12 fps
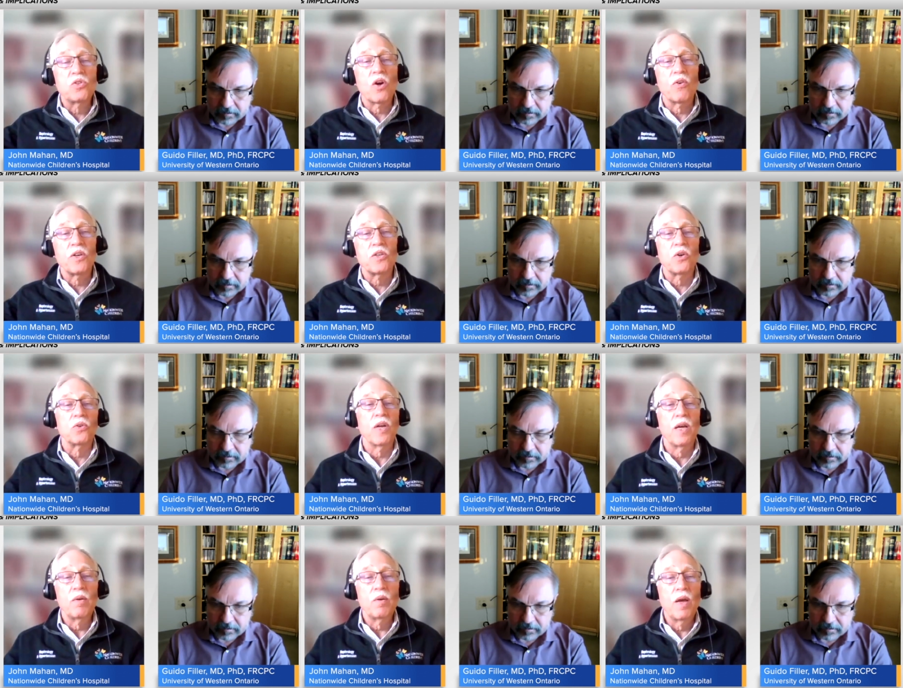Speaker 1: our adult
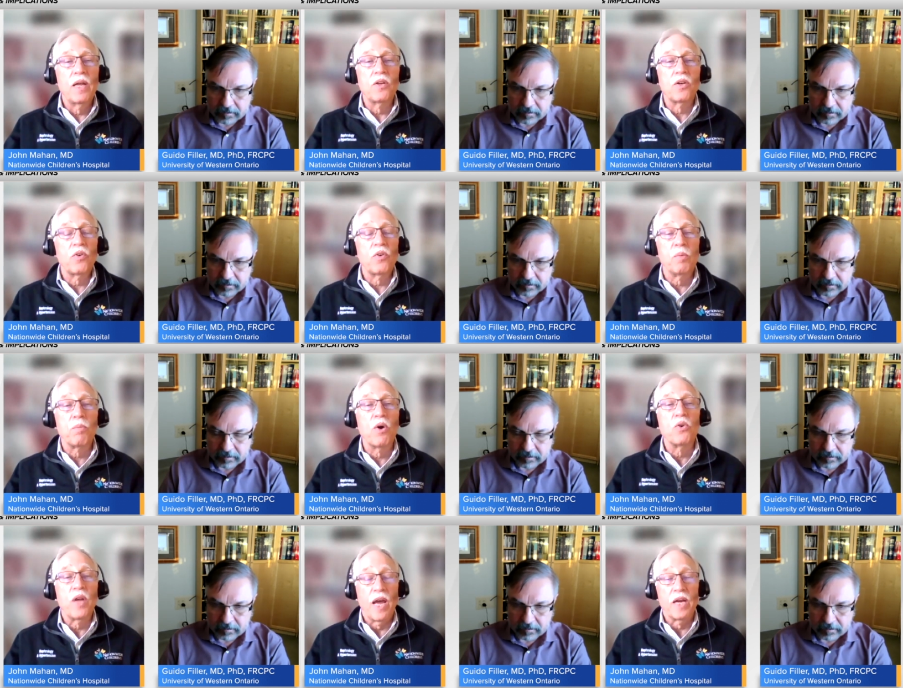endocrine
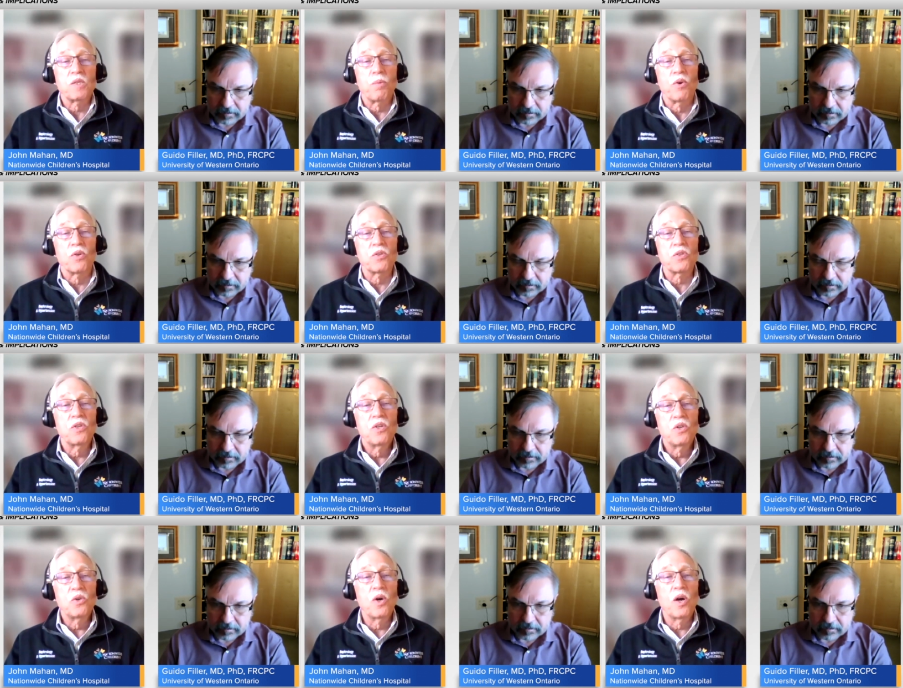bone experts
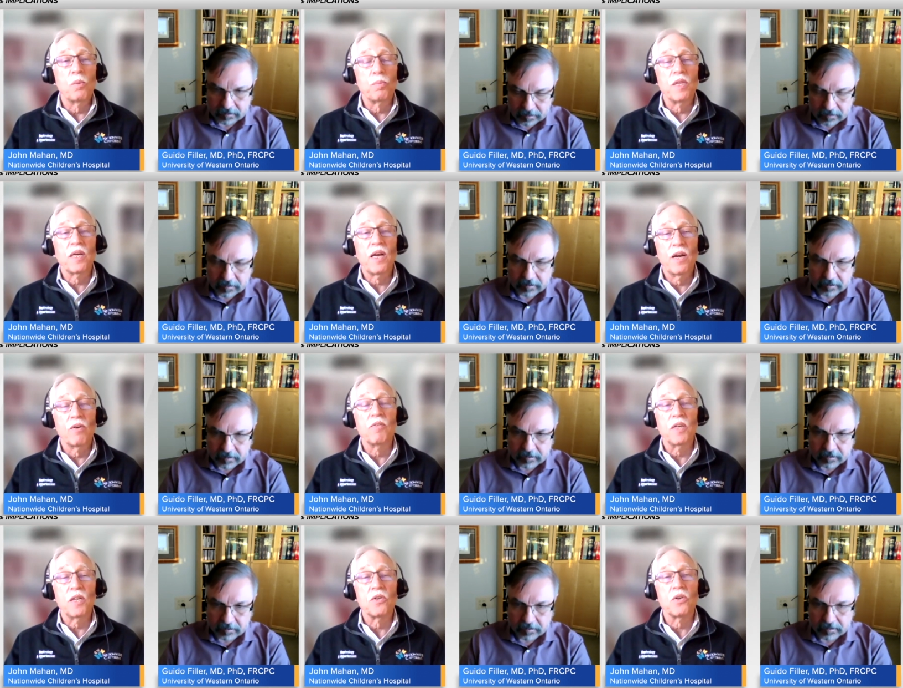who help in the care
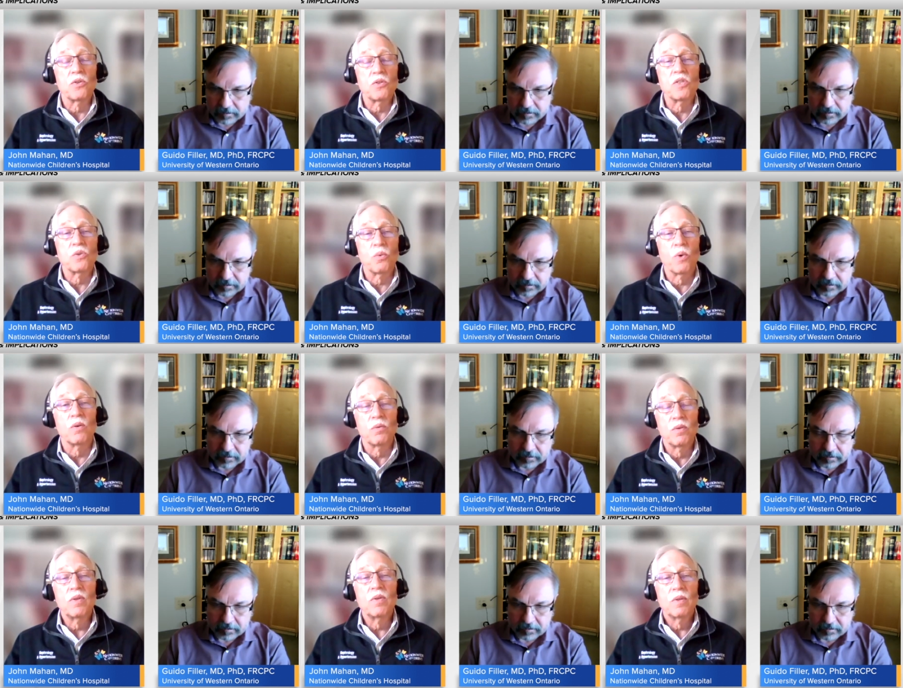of the adults as well.
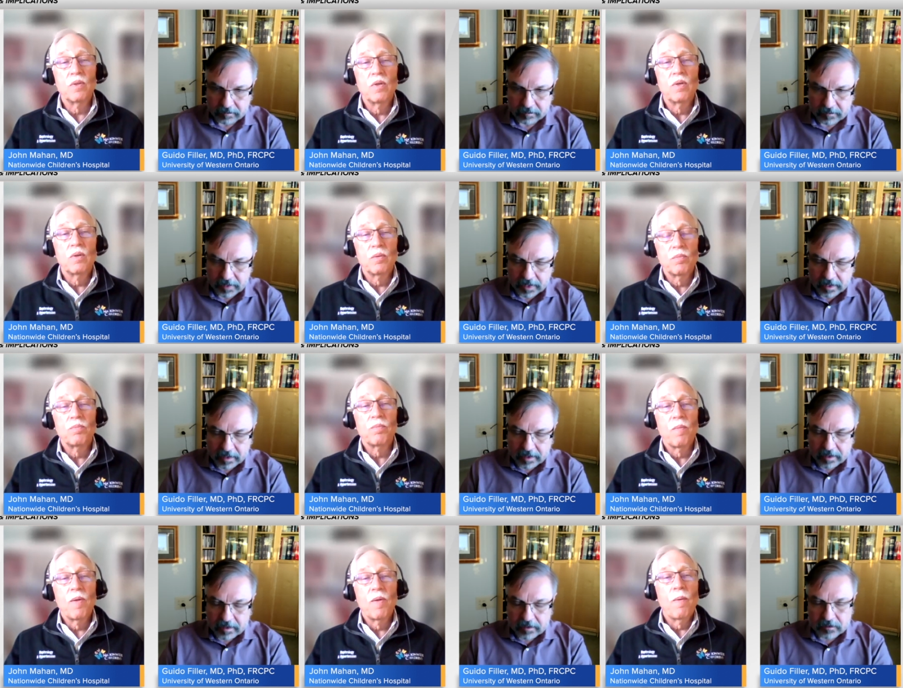
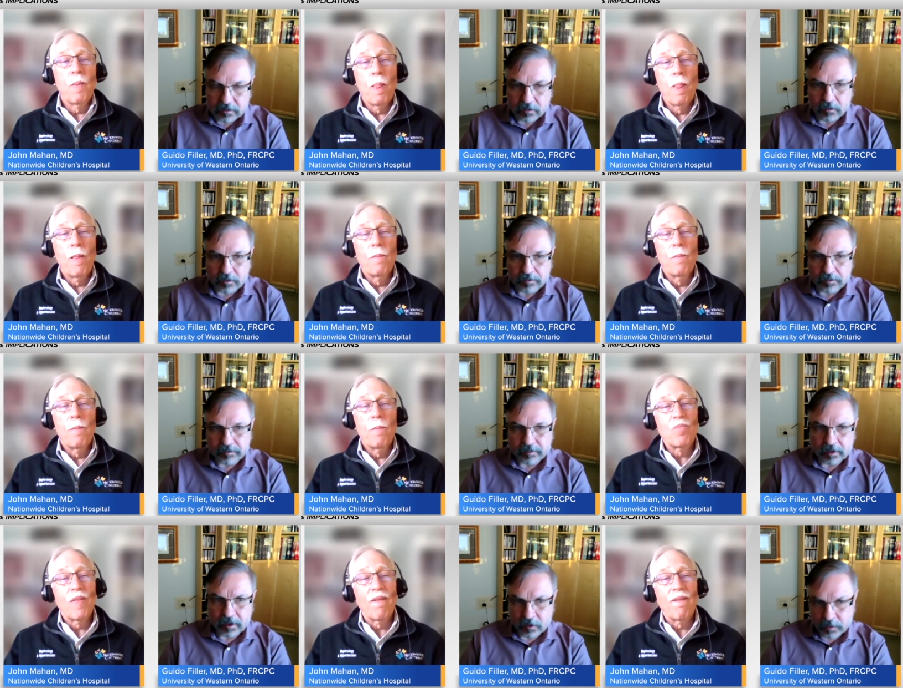
Speaker 2: So
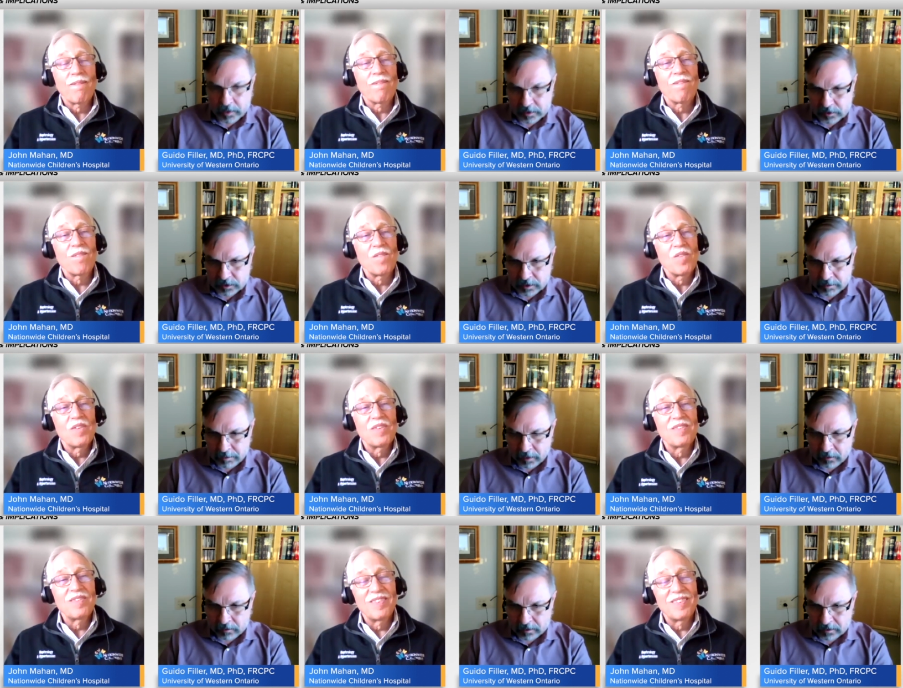the question
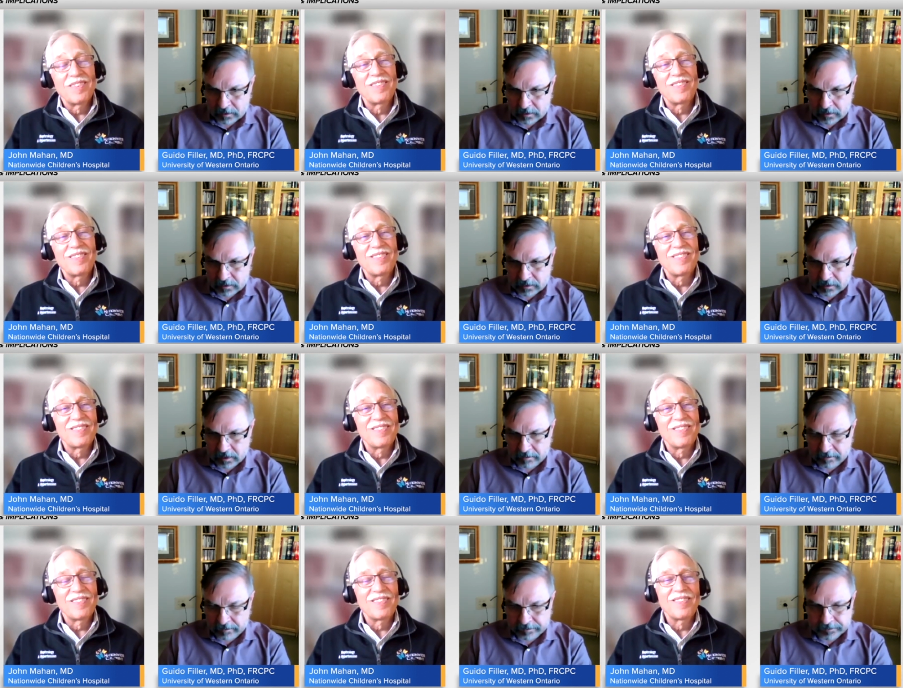about this,
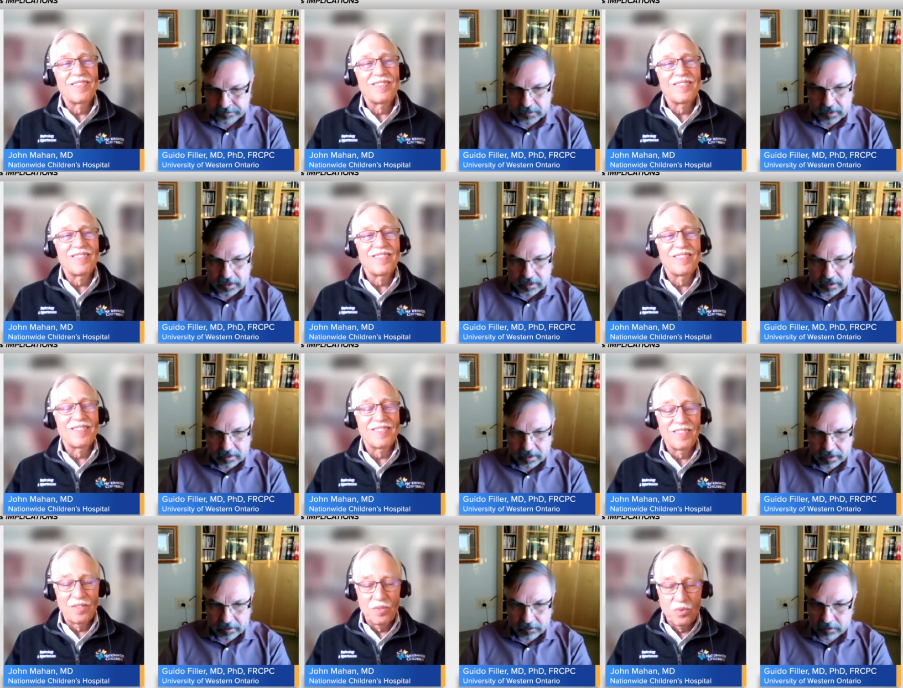um,
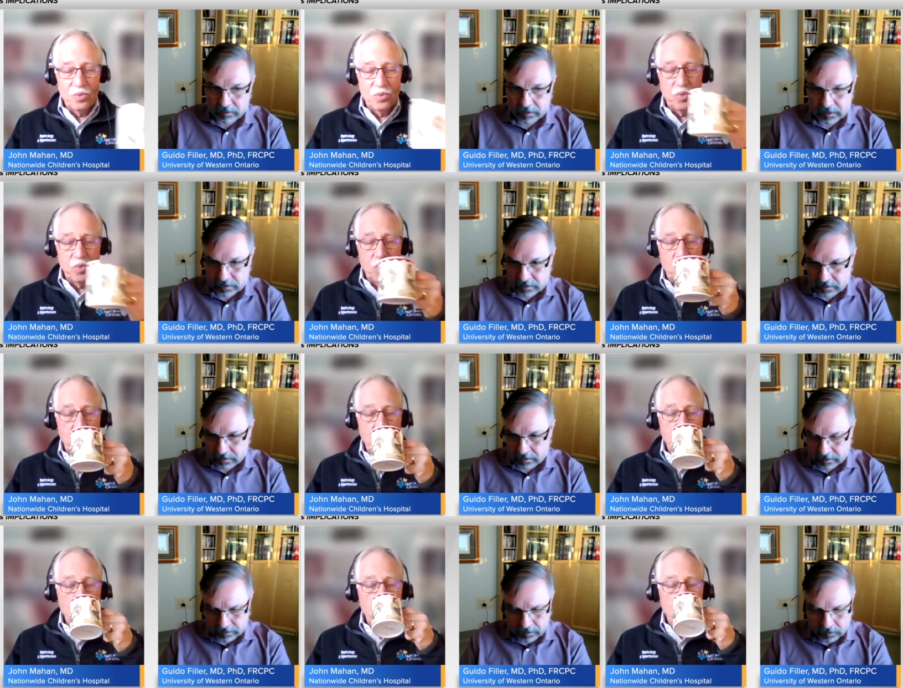I agree with
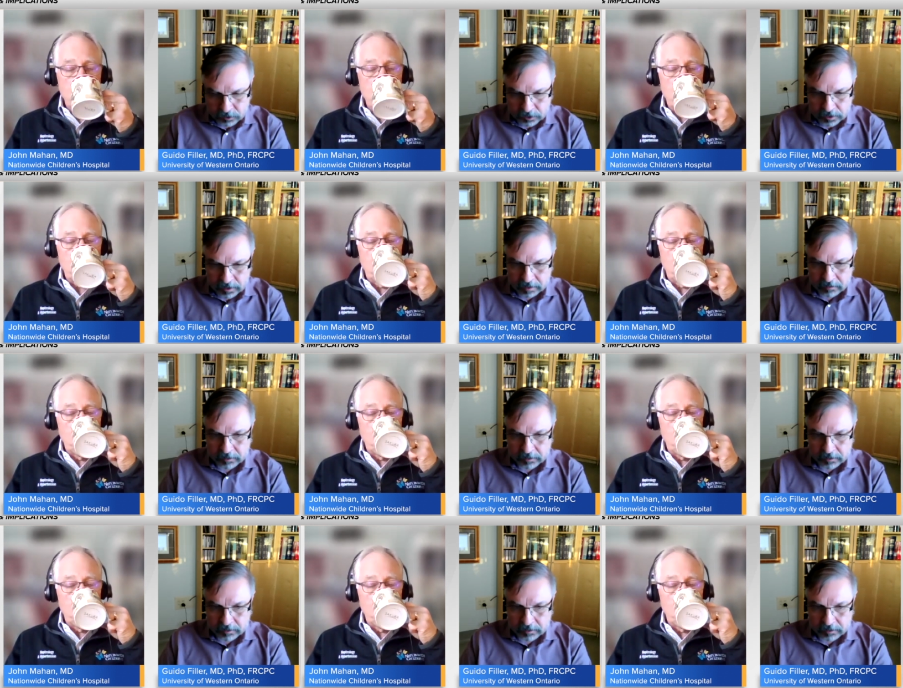the notion that we